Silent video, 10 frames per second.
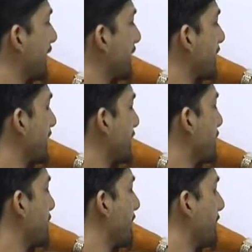this
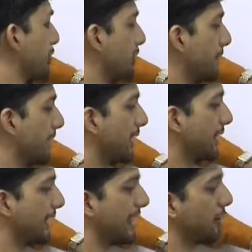degree of membership.
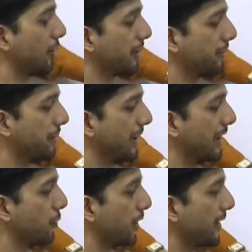The algorithm
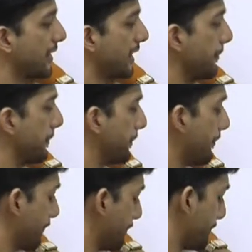remaining quite the
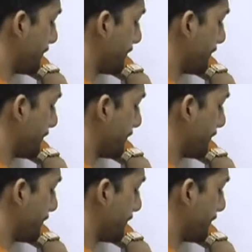same.